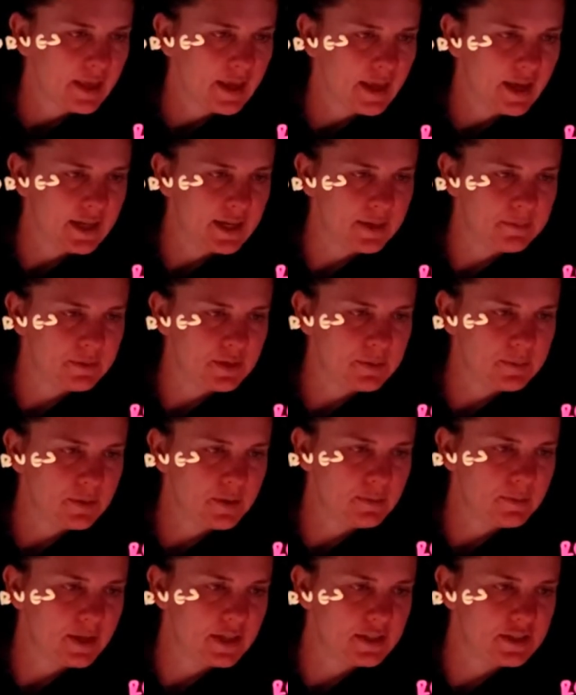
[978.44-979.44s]
And I'm gonna put
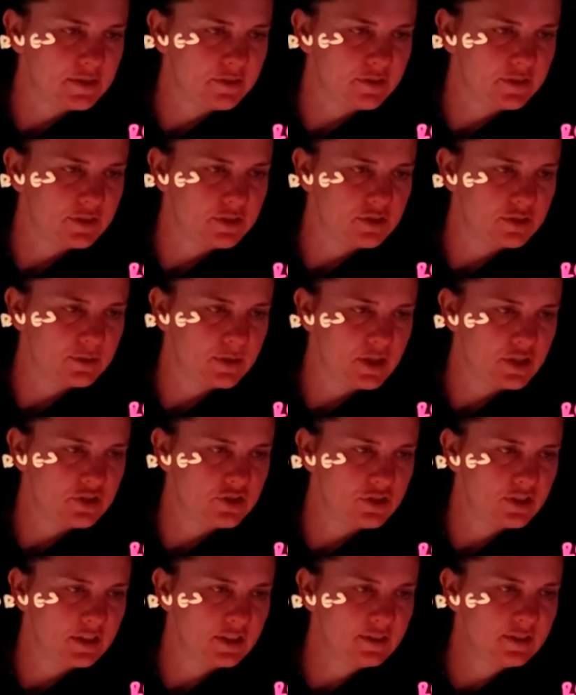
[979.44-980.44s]
my different
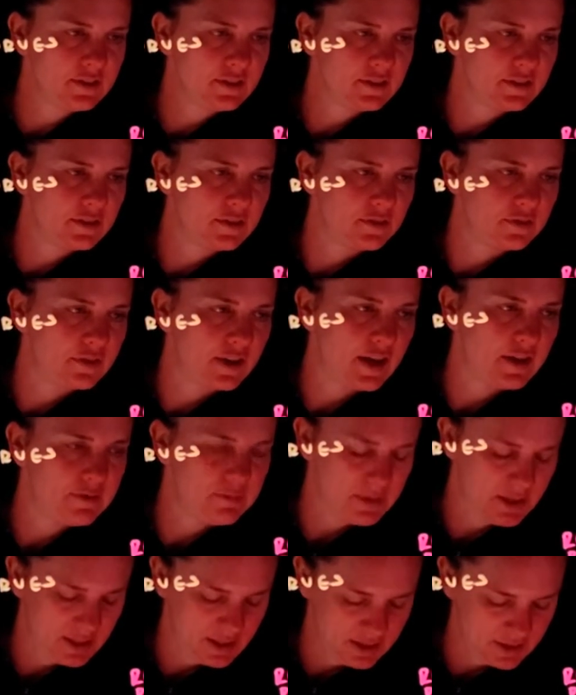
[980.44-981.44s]
durations. So five
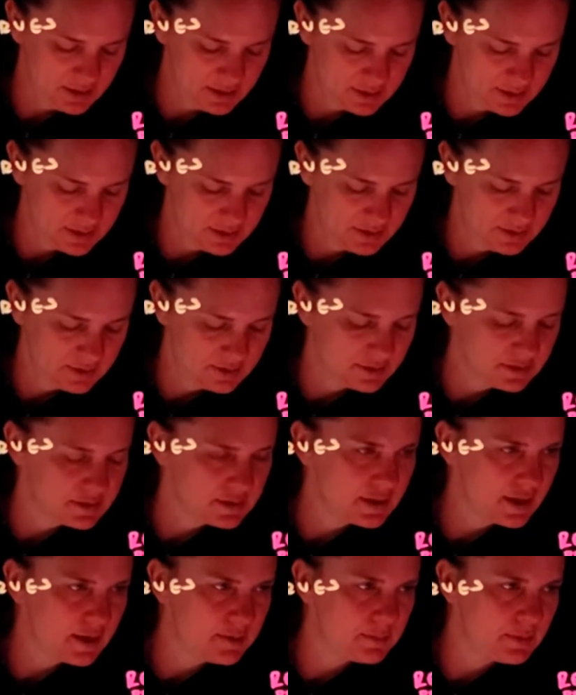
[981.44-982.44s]
minutes,
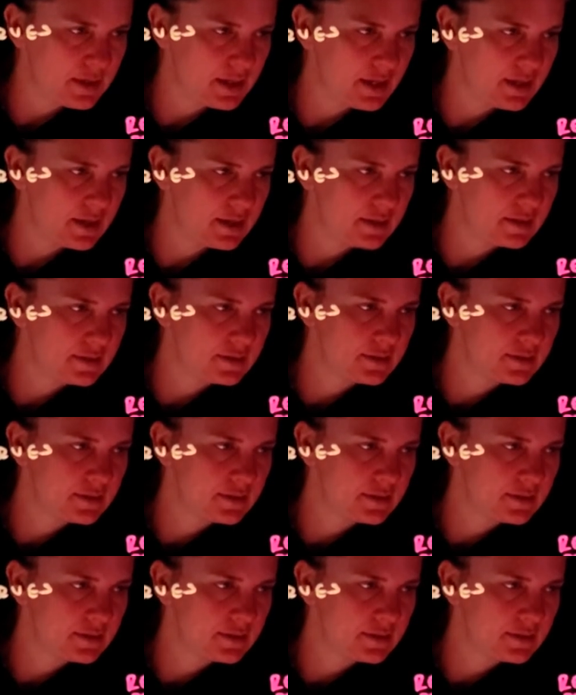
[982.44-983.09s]
10 minute,